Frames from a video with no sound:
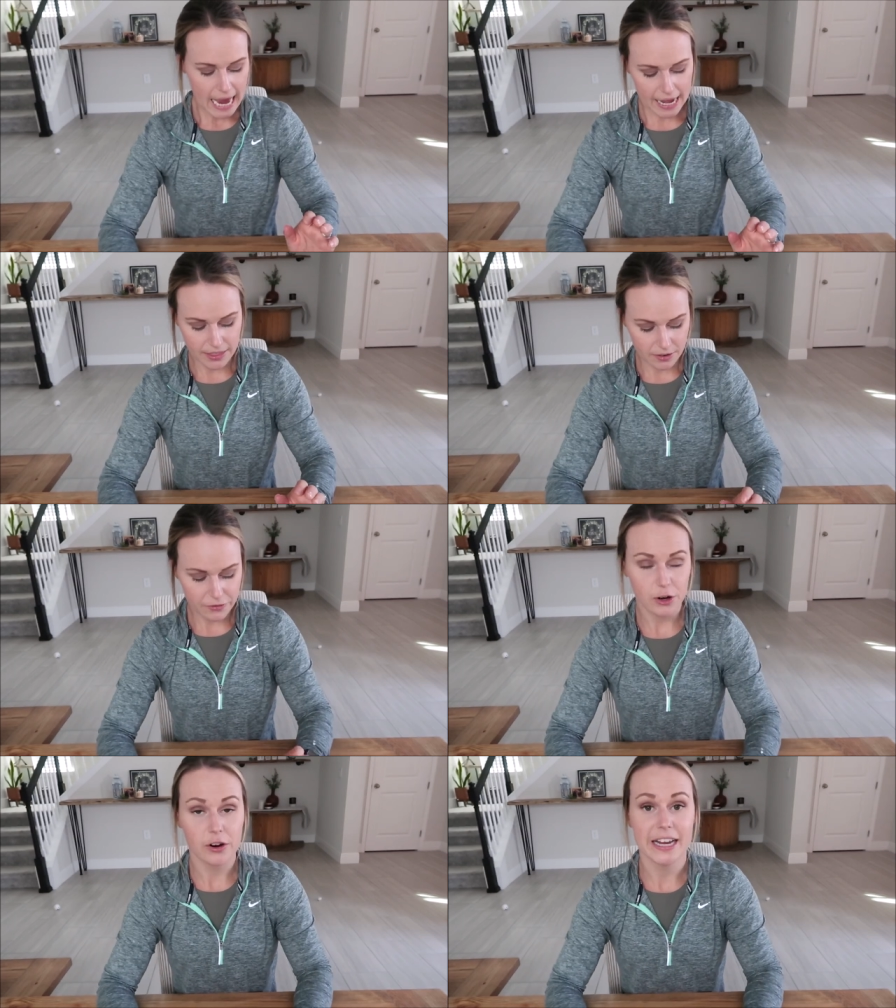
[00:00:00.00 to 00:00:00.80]
And then
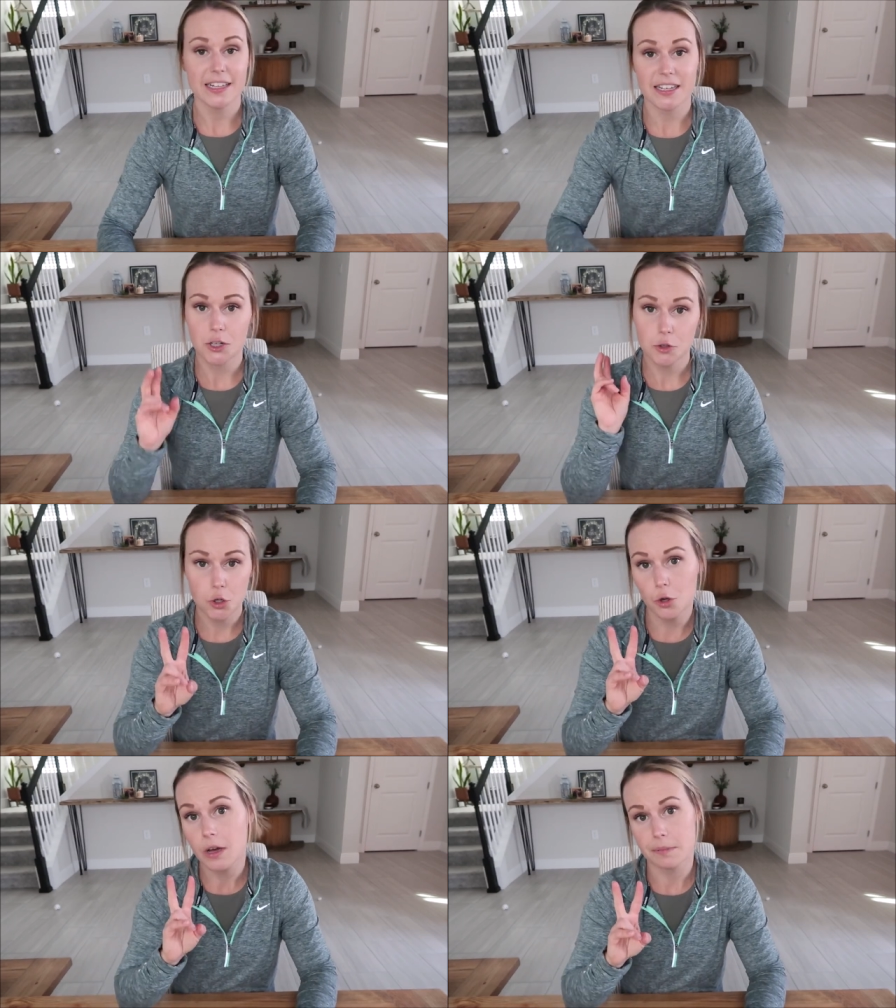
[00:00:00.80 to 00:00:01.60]
for greens, I do
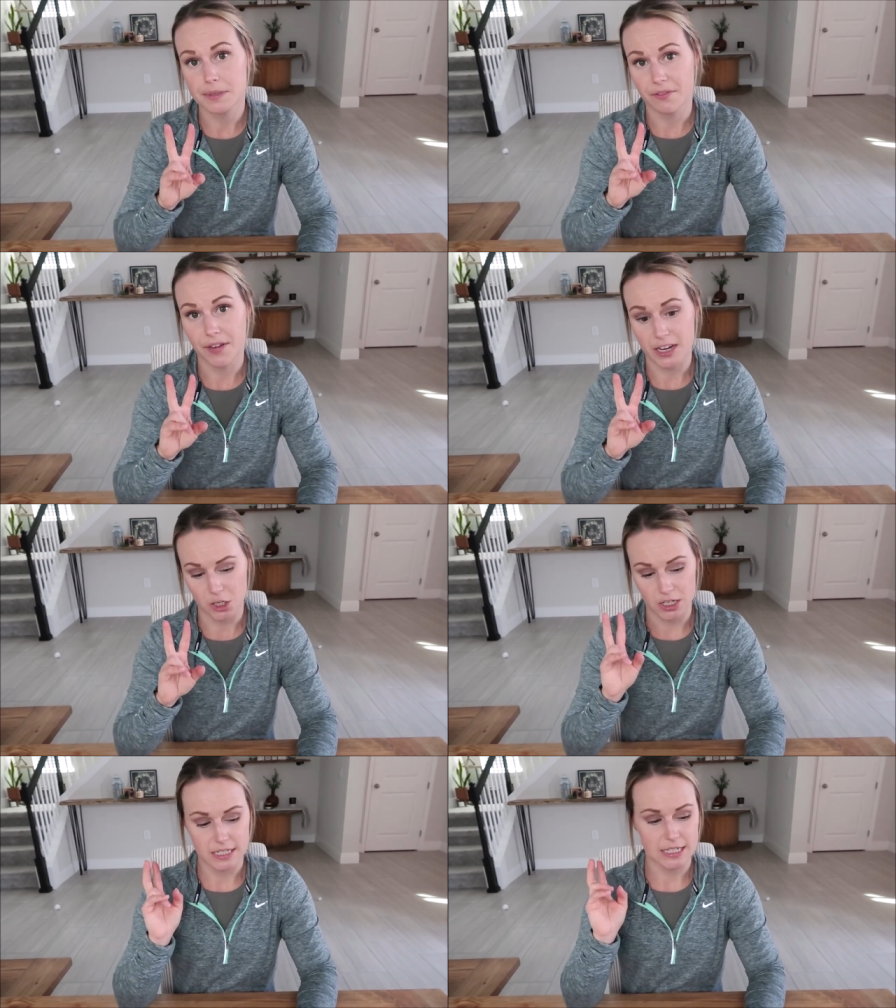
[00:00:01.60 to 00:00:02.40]
two cups of
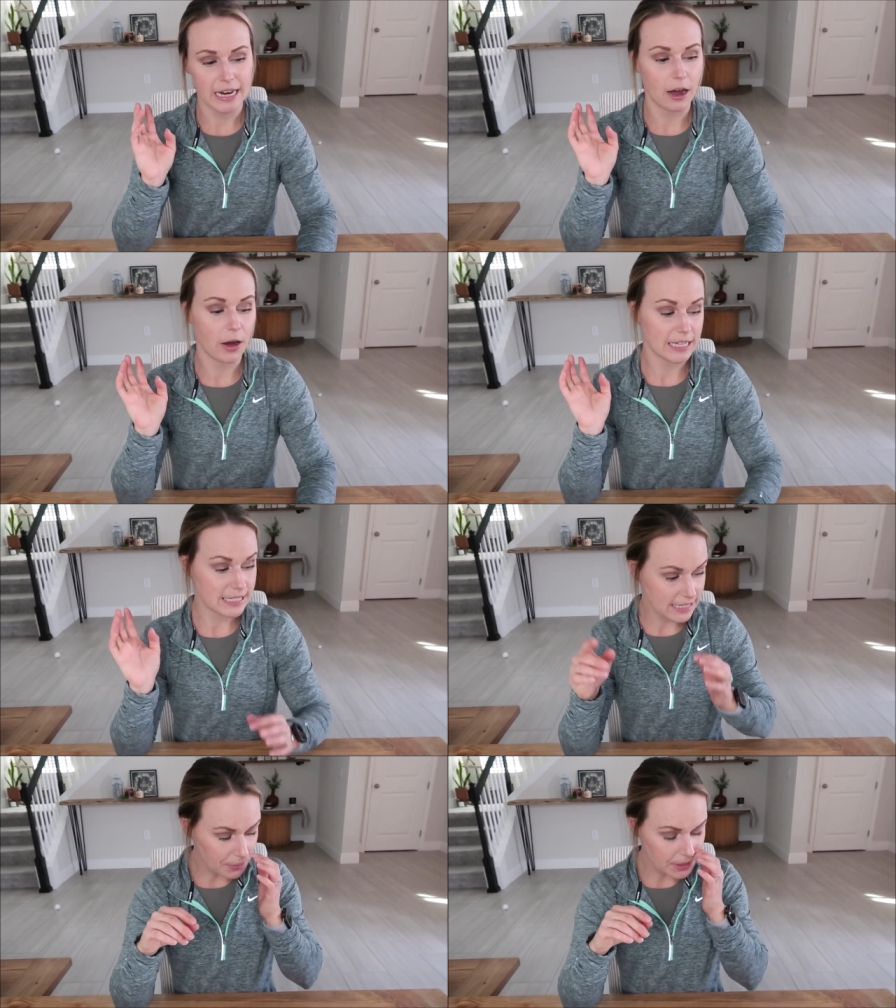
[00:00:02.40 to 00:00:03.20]
veggies. Now I
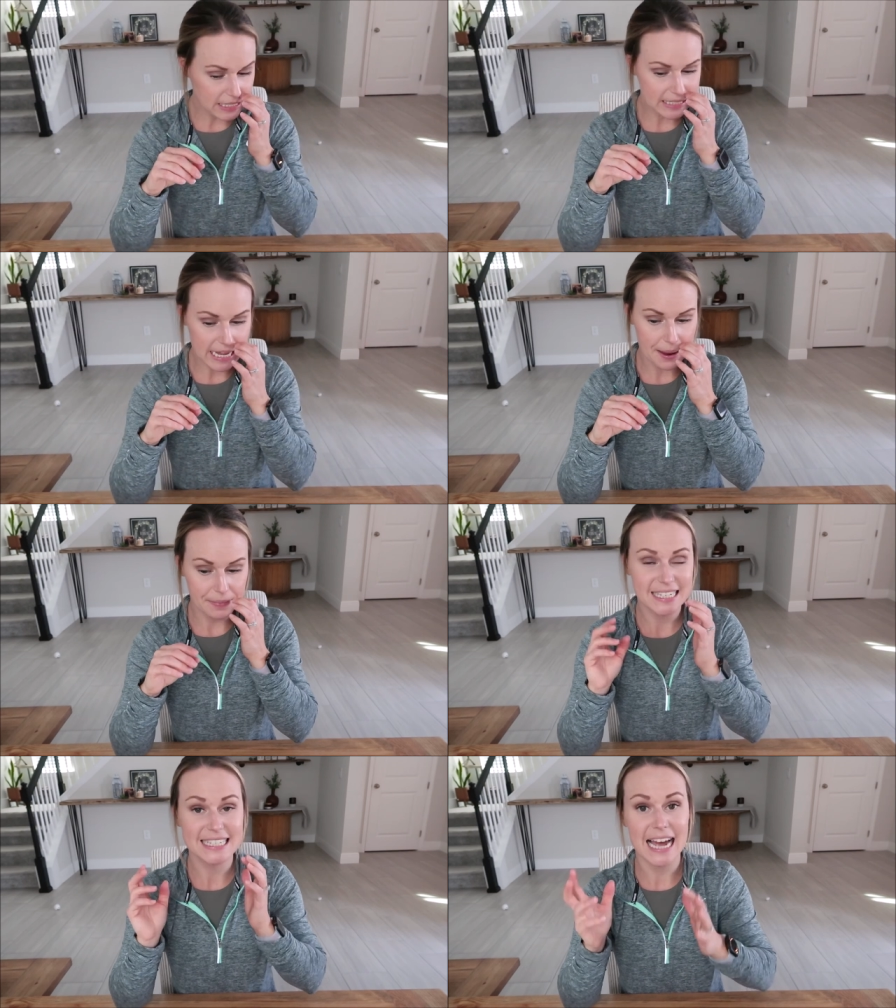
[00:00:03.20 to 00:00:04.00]
stick with the
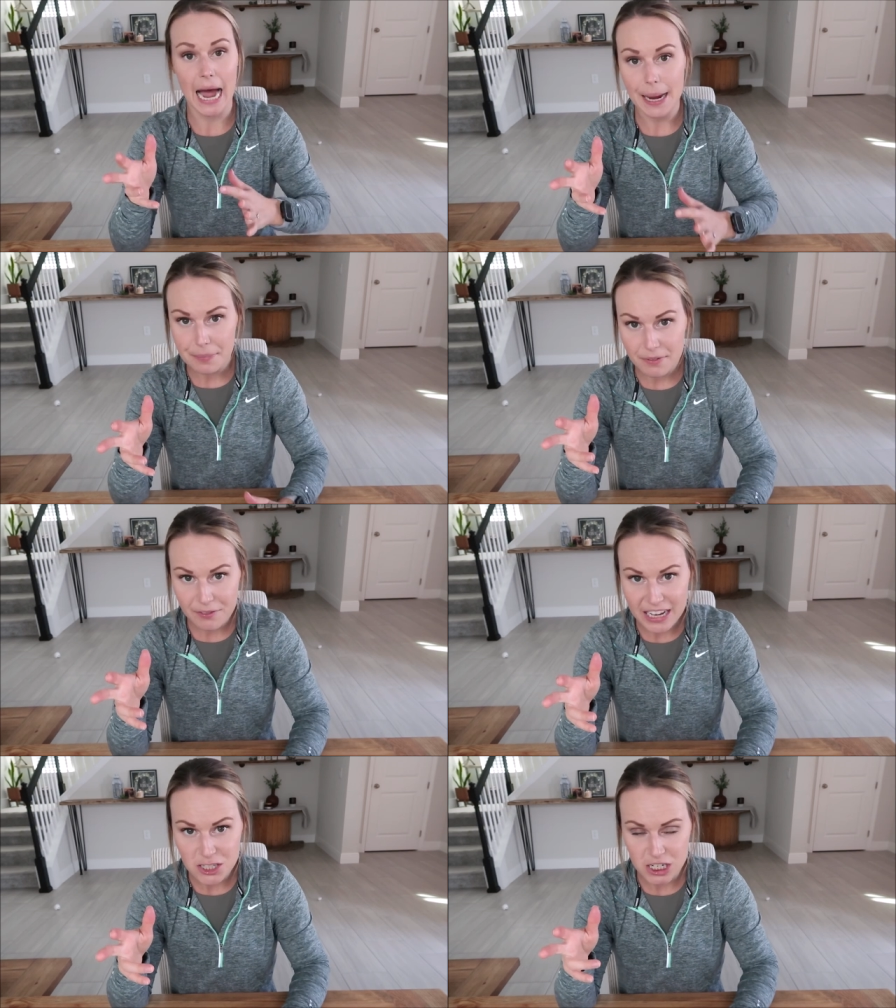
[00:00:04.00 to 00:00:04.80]
same type of
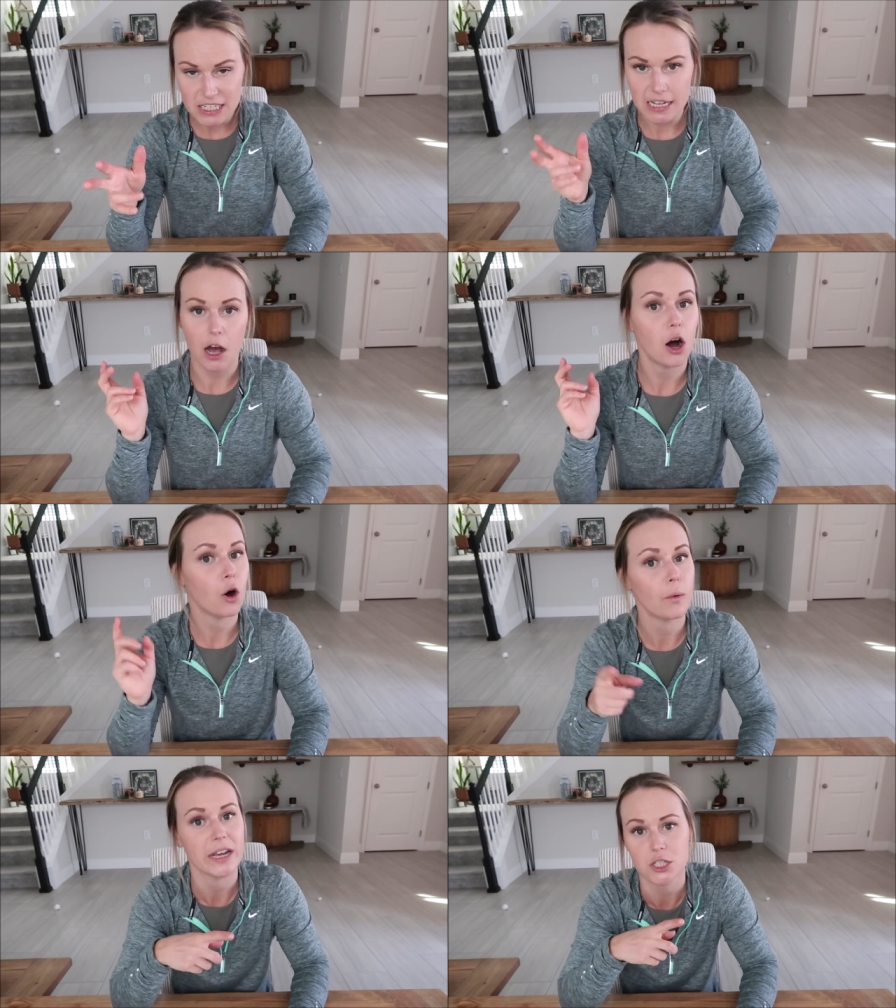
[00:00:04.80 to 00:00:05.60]
veggies. I
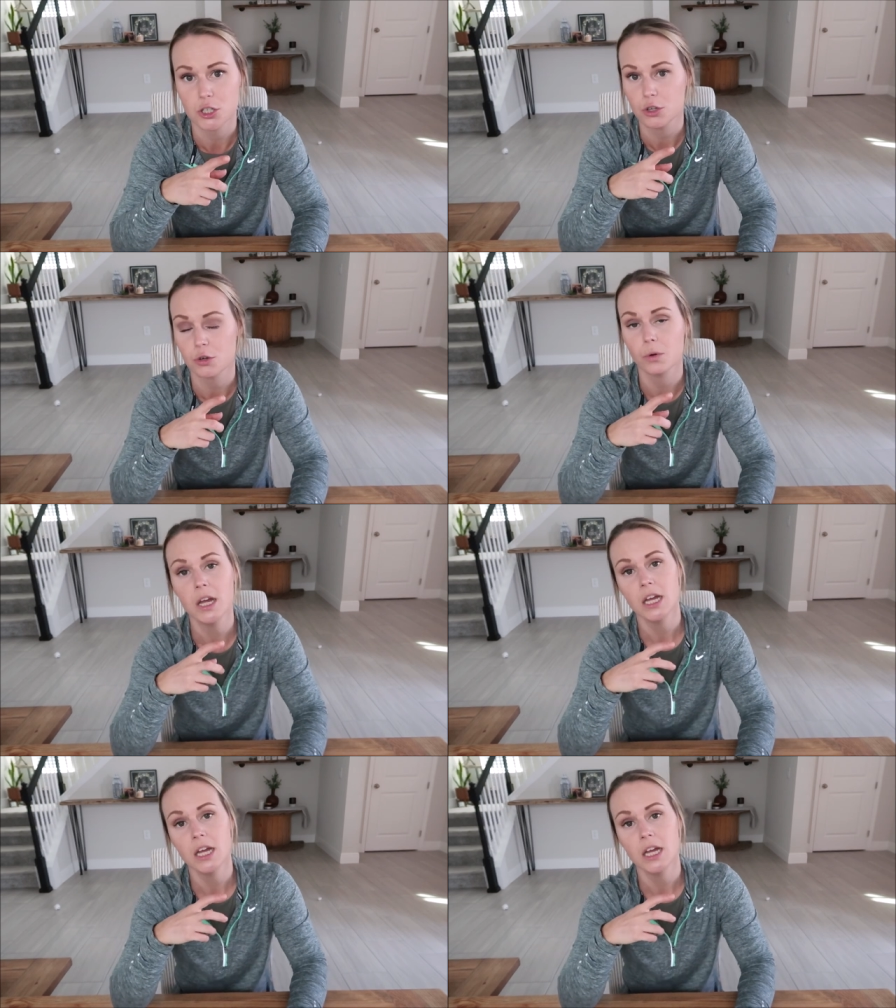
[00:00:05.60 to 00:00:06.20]
always do